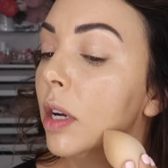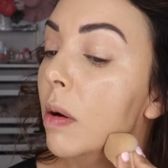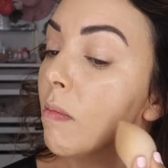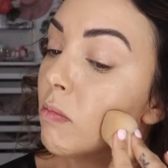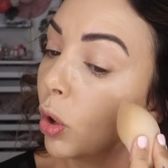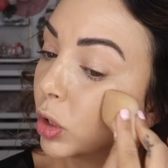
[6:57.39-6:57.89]

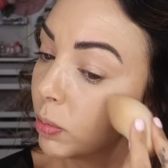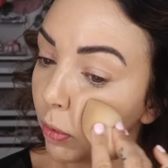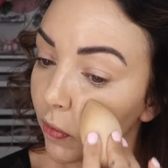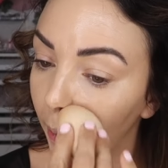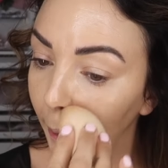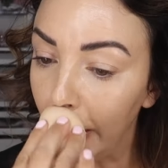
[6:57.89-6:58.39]
multiple
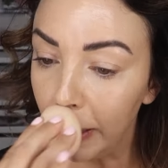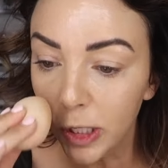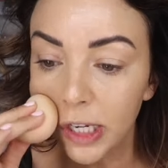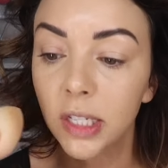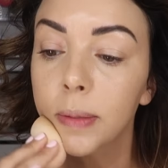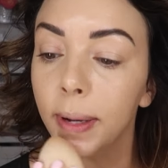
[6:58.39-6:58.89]

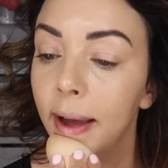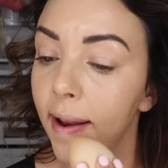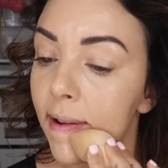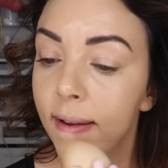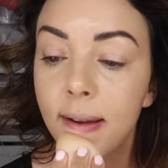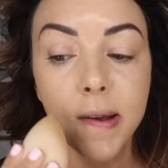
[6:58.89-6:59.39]
foundations, but
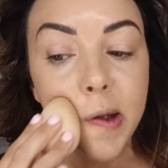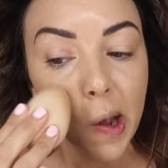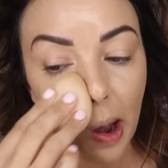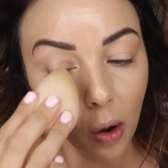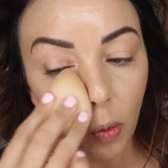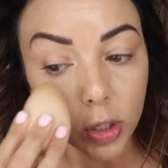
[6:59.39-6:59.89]

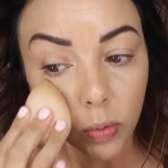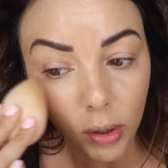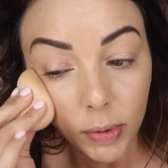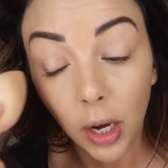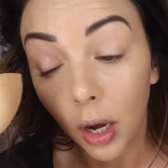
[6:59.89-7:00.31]
I always want to be